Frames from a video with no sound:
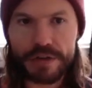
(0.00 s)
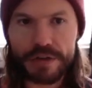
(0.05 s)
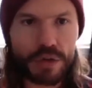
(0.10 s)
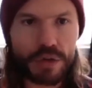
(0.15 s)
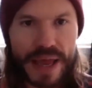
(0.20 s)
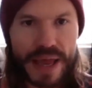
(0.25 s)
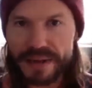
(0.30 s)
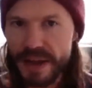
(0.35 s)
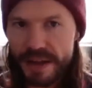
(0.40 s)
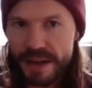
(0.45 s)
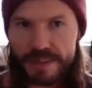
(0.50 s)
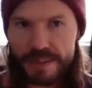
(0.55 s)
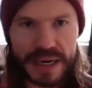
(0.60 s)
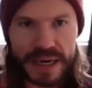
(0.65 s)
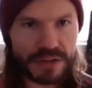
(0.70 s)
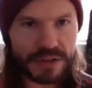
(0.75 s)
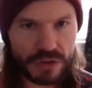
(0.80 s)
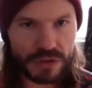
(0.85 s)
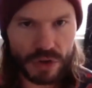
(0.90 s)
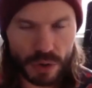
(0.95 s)
So that doesn't
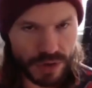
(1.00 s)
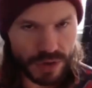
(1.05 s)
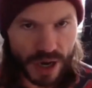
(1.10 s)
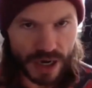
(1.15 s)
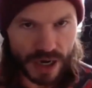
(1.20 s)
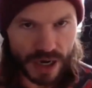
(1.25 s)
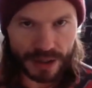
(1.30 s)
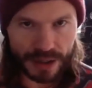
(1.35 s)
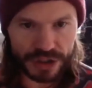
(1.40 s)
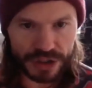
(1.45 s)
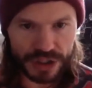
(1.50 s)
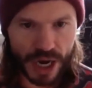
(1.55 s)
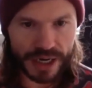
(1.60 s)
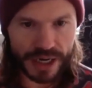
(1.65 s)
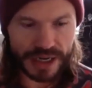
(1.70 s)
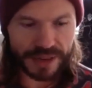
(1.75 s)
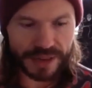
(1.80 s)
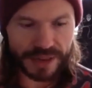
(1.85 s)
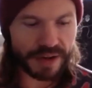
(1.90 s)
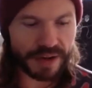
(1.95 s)
mean don't talk about
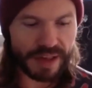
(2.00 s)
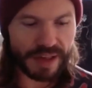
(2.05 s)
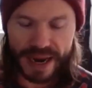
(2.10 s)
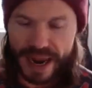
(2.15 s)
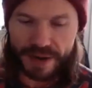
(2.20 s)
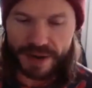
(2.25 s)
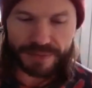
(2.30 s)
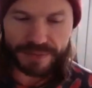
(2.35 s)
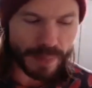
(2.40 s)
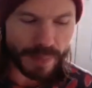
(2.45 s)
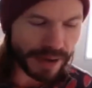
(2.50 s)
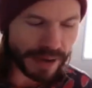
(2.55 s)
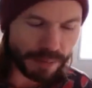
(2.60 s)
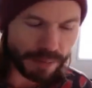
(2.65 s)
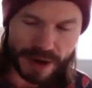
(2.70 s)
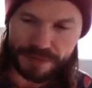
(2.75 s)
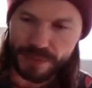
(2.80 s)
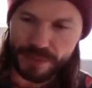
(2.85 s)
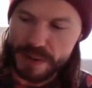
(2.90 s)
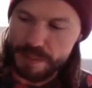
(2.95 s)
shocking things. Like I have
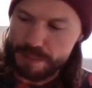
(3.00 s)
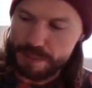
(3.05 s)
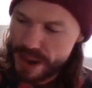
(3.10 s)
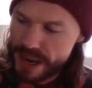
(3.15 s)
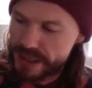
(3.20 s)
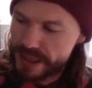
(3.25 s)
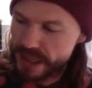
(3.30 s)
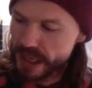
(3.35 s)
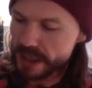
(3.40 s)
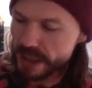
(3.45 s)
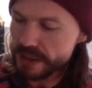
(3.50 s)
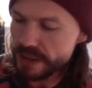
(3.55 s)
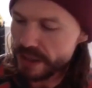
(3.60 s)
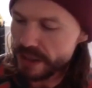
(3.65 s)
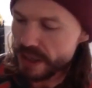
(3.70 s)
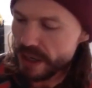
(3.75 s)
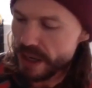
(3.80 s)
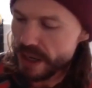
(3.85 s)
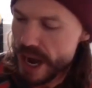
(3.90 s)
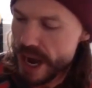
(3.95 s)
my friend Becca,